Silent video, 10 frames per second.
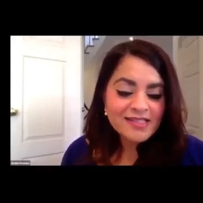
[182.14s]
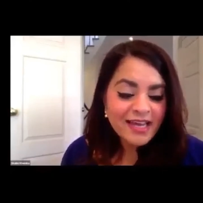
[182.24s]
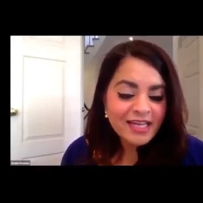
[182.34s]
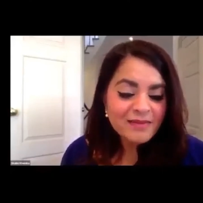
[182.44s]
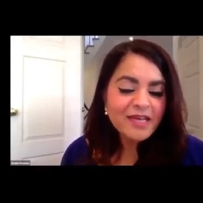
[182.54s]

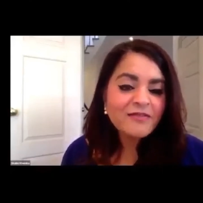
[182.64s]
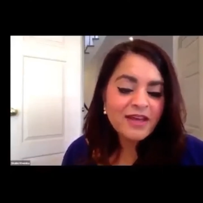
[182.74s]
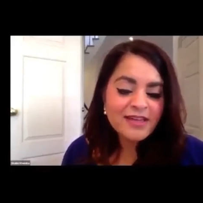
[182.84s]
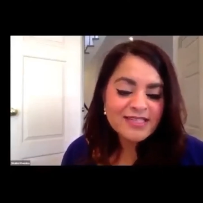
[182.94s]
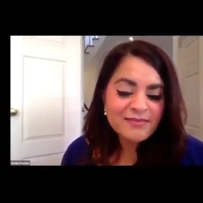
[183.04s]
tailor-made for
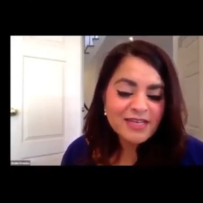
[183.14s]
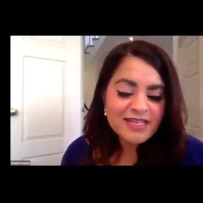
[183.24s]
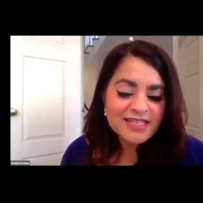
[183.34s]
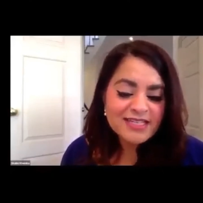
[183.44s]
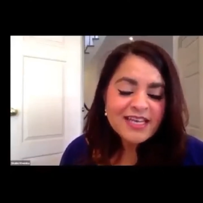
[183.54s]

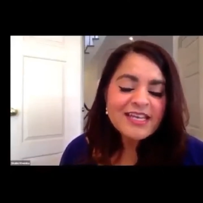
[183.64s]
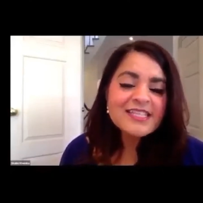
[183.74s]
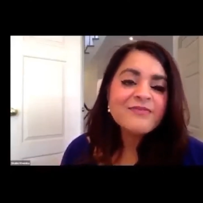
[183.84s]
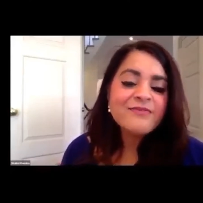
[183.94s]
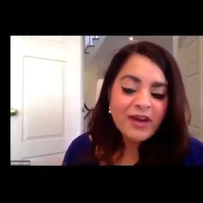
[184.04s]
SMEs, is
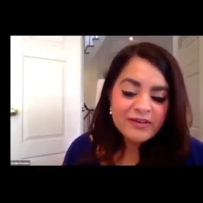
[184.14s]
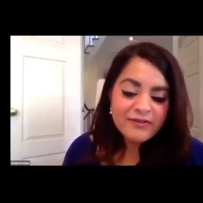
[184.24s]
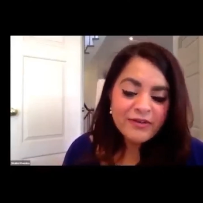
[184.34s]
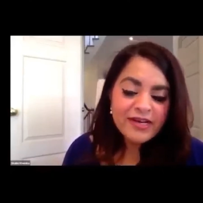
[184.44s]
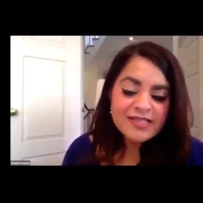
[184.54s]
a very,
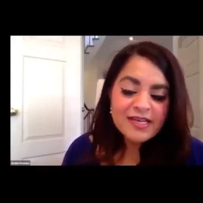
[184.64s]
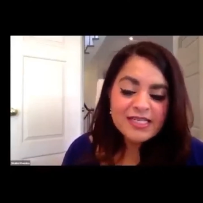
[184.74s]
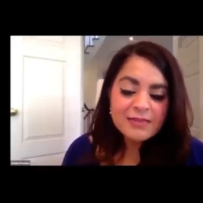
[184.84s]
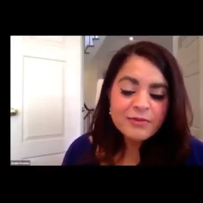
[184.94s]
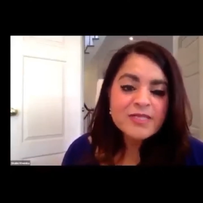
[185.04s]
very
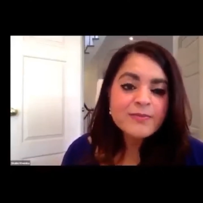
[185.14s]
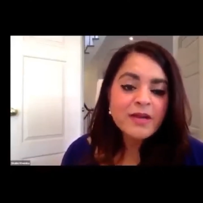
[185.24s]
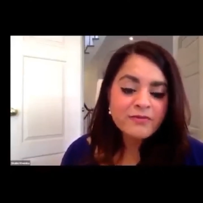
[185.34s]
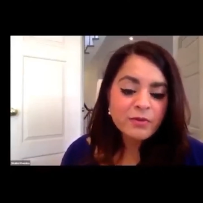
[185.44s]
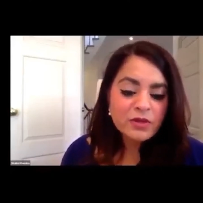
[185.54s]
exciting
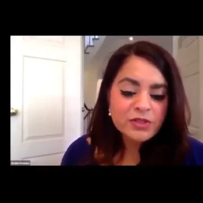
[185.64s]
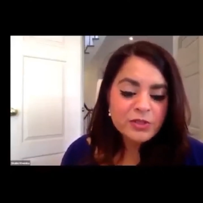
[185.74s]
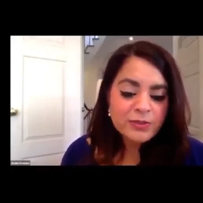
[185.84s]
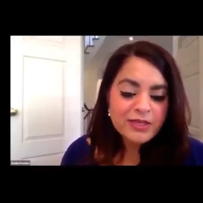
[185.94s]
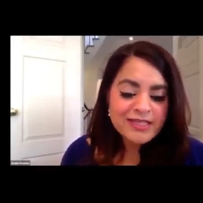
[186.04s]
prospect for all
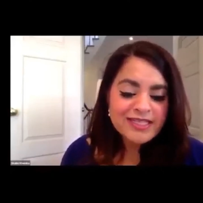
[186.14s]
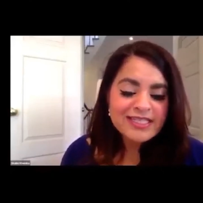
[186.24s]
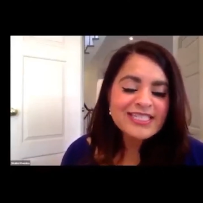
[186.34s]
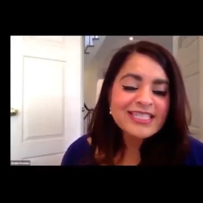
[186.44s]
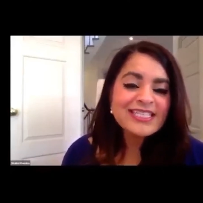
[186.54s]
entrepreneurs and
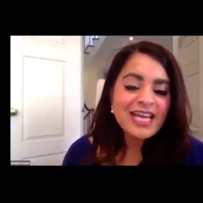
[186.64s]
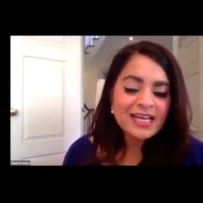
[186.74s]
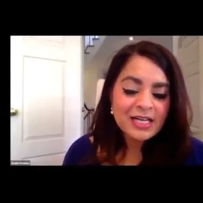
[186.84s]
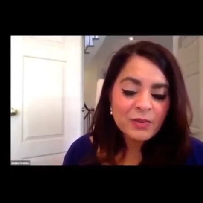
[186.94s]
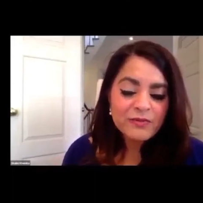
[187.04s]
is
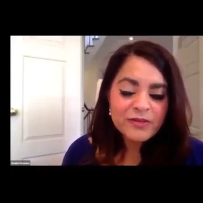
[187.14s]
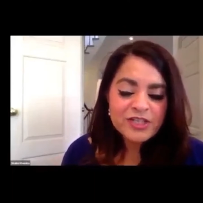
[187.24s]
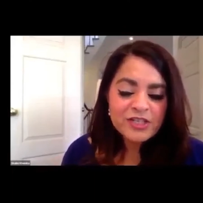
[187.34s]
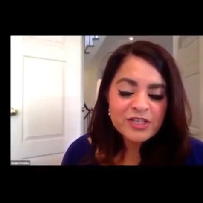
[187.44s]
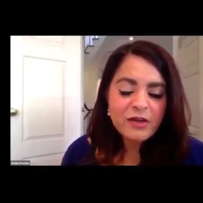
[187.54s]
exactly what
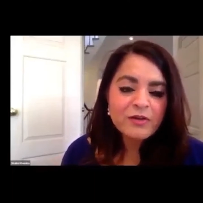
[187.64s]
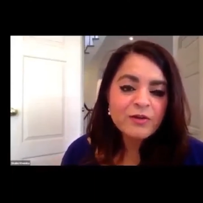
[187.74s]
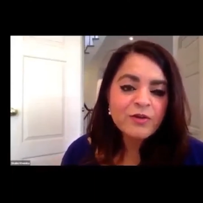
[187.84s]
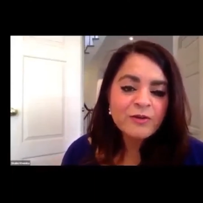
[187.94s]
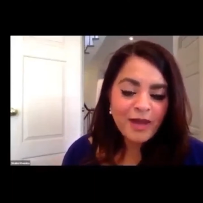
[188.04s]
Rishi and
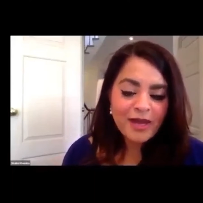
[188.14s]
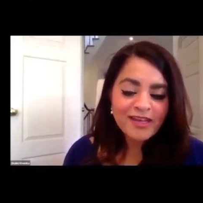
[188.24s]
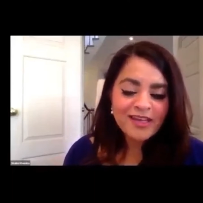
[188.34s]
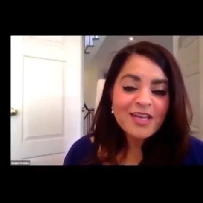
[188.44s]
OakNorth Bank